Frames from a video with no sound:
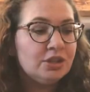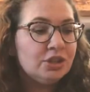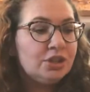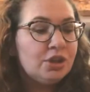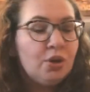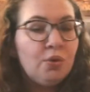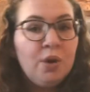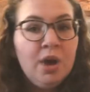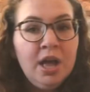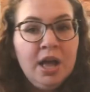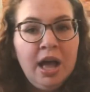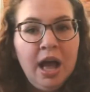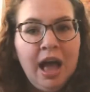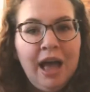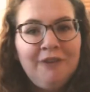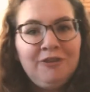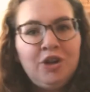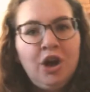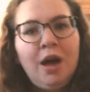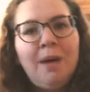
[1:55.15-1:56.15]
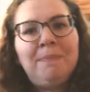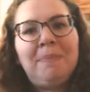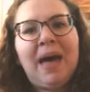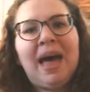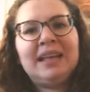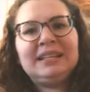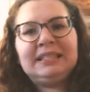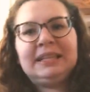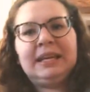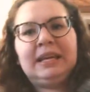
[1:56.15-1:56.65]
So I've got a
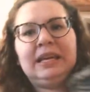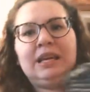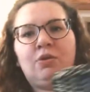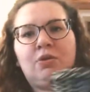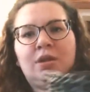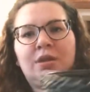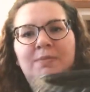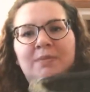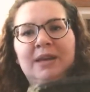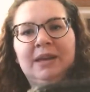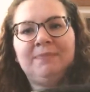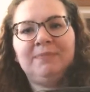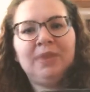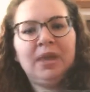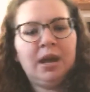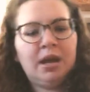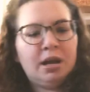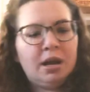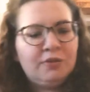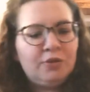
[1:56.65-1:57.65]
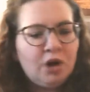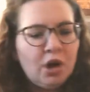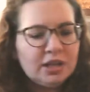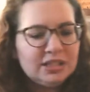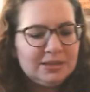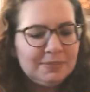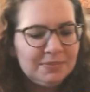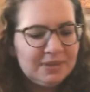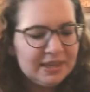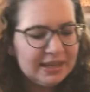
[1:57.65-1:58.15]
basket here with me and I've got
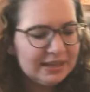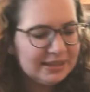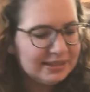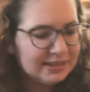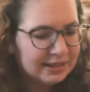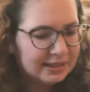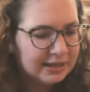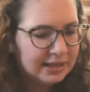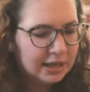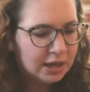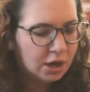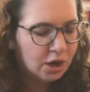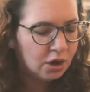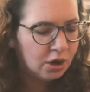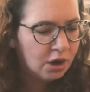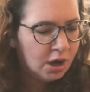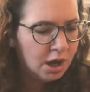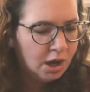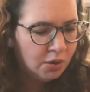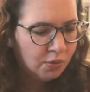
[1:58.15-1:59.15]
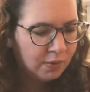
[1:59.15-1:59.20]
some things in here.